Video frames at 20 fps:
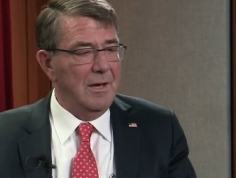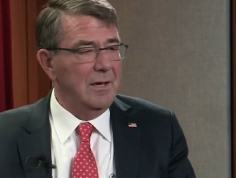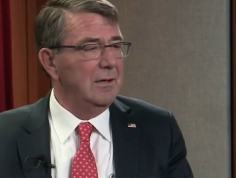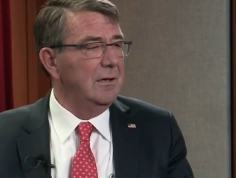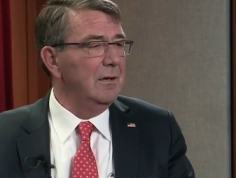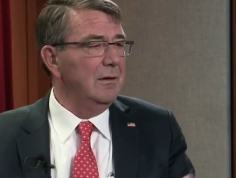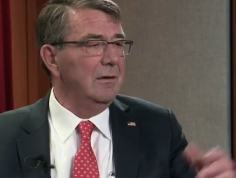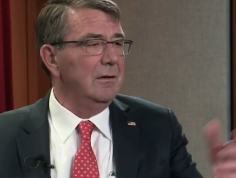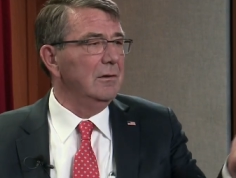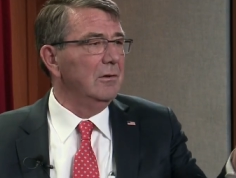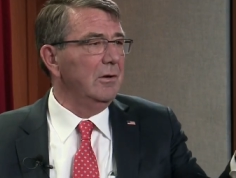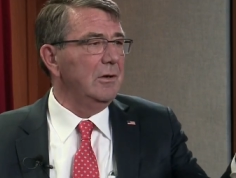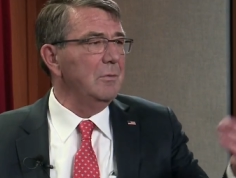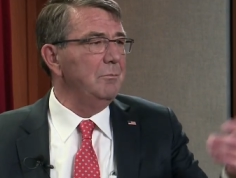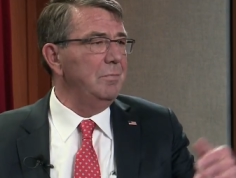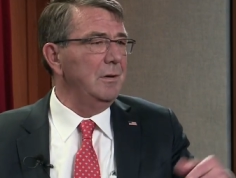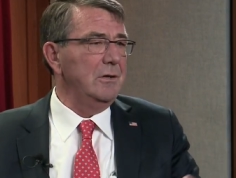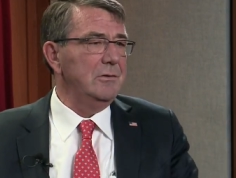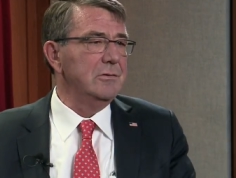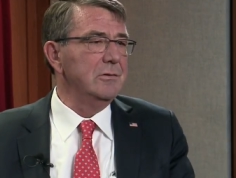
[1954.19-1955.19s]
to be, you look
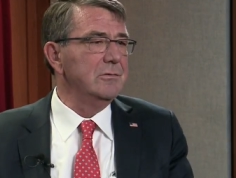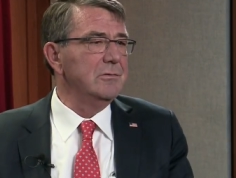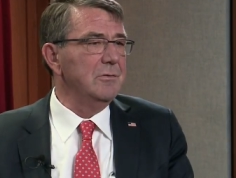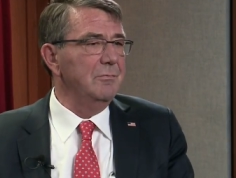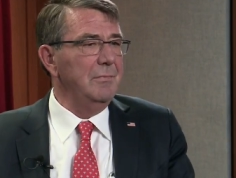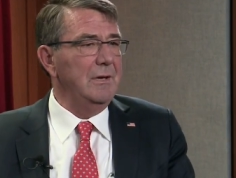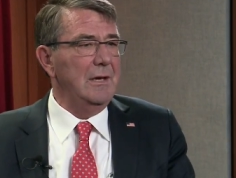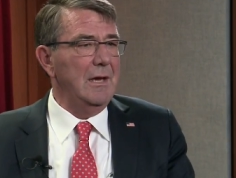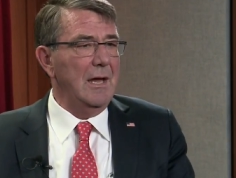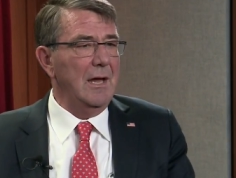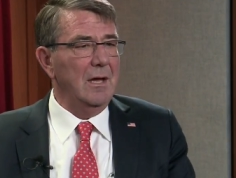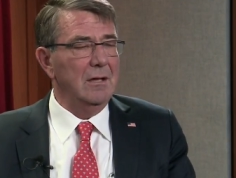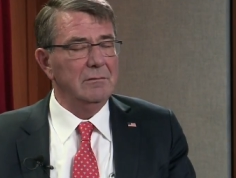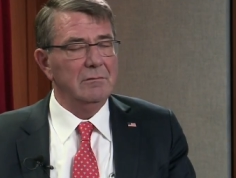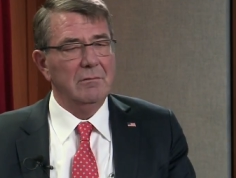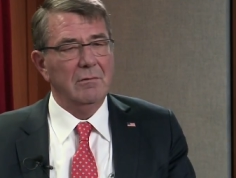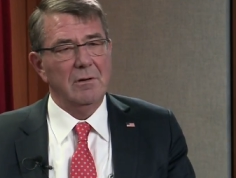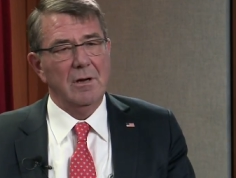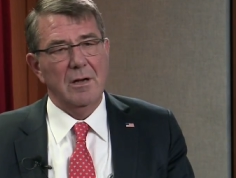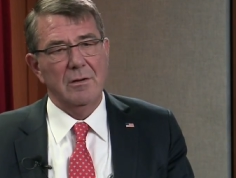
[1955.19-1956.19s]
at pictures of me
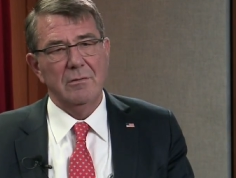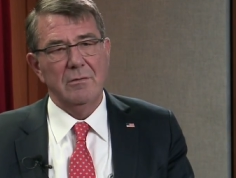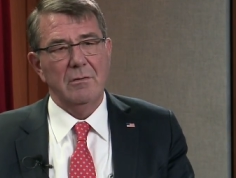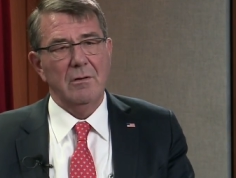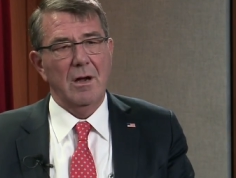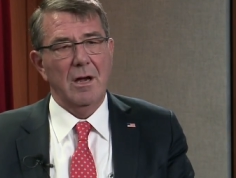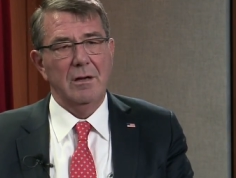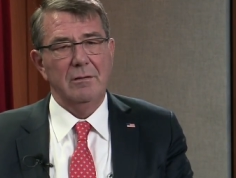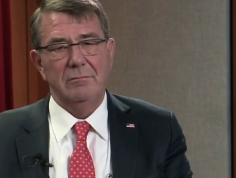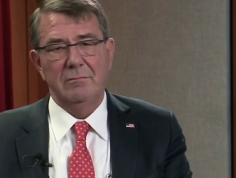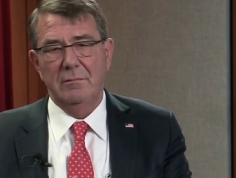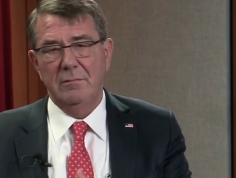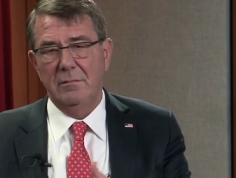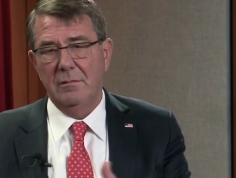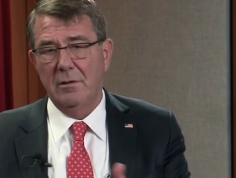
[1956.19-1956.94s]
out when I, I,